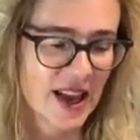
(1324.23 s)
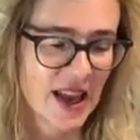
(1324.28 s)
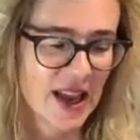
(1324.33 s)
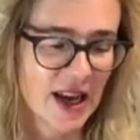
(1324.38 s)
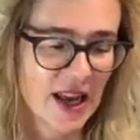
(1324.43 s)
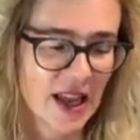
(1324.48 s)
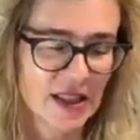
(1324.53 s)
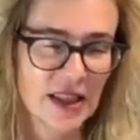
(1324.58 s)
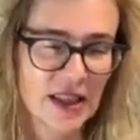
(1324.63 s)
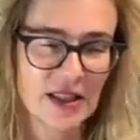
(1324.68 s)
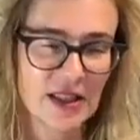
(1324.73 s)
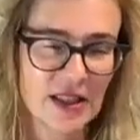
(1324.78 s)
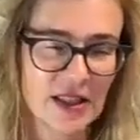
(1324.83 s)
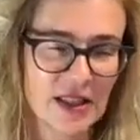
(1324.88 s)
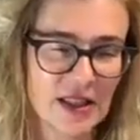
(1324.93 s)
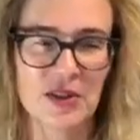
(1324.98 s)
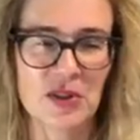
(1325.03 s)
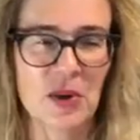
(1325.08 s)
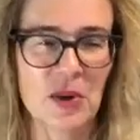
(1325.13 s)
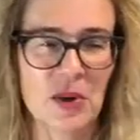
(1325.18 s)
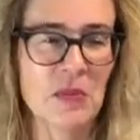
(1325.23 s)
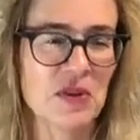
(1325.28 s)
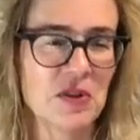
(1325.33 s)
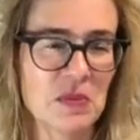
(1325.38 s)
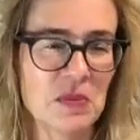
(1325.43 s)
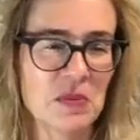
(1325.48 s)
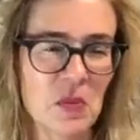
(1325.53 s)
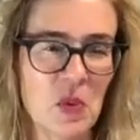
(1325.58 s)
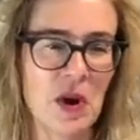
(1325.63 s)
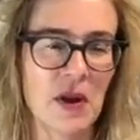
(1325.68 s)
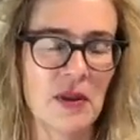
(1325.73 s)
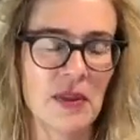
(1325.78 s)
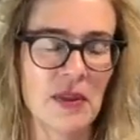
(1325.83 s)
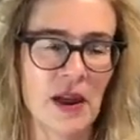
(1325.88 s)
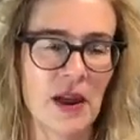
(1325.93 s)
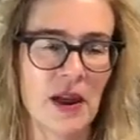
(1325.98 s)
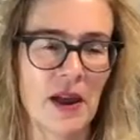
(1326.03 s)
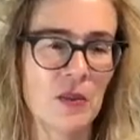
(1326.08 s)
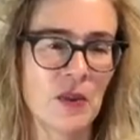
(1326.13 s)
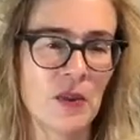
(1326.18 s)
And I think there's so much more
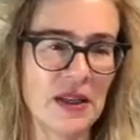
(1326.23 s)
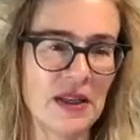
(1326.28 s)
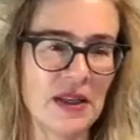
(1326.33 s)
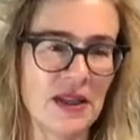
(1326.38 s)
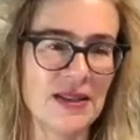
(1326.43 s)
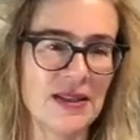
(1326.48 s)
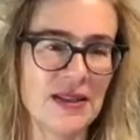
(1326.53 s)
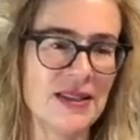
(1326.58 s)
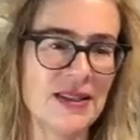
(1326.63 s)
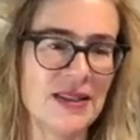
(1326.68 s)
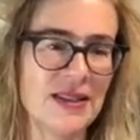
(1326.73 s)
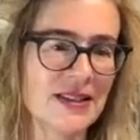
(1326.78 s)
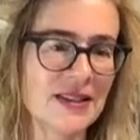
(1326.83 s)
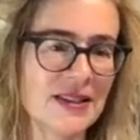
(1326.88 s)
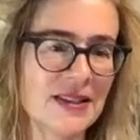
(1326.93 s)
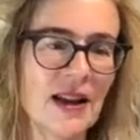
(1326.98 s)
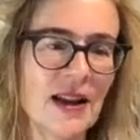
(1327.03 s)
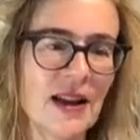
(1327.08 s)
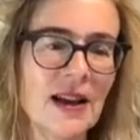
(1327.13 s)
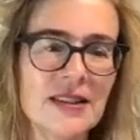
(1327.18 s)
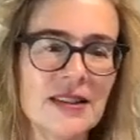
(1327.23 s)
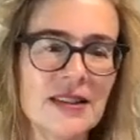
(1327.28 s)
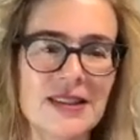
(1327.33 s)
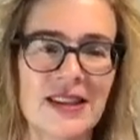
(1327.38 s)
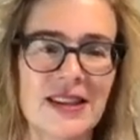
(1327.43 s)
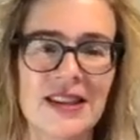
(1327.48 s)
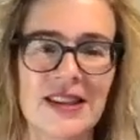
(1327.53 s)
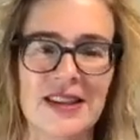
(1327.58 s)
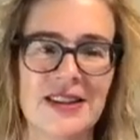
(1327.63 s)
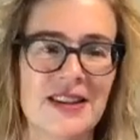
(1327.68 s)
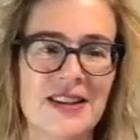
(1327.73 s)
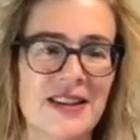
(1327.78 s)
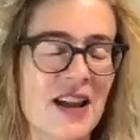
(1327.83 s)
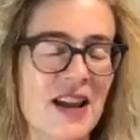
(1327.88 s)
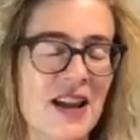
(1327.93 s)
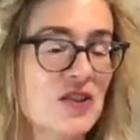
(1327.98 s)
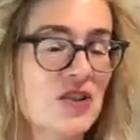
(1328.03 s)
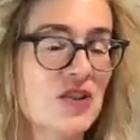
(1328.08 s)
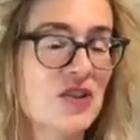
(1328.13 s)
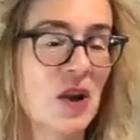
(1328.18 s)
that we need to discuss and
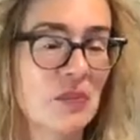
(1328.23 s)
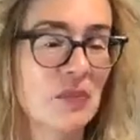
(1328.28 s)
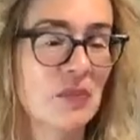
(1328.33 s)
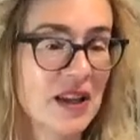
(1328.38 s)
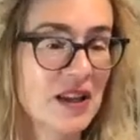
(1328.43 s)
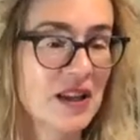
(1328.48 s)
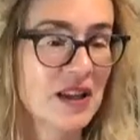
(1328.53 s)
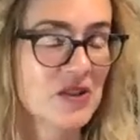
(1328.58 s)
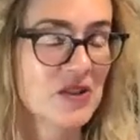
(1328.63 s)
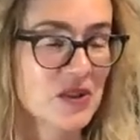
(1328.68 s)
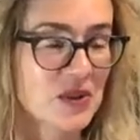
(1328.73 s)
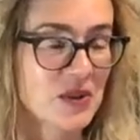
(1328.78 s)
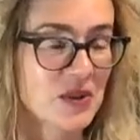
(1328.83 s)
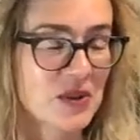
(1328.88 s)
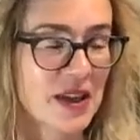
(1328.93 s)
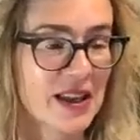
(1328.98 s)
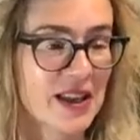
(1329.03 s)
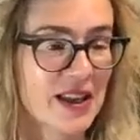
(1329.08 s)
jump into.